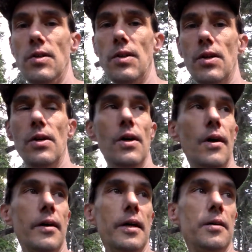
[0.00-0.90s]
So,
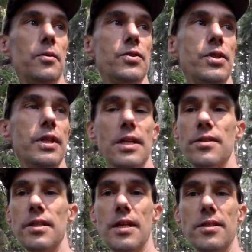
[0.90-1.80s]
alright, we'll see you
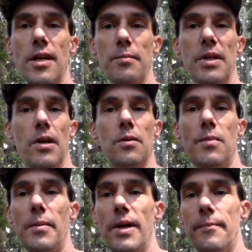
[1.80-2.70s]
guys in the next segment.
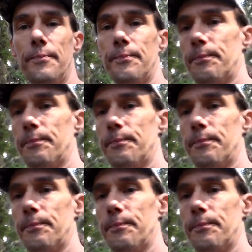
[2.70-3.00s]
Bye-bye.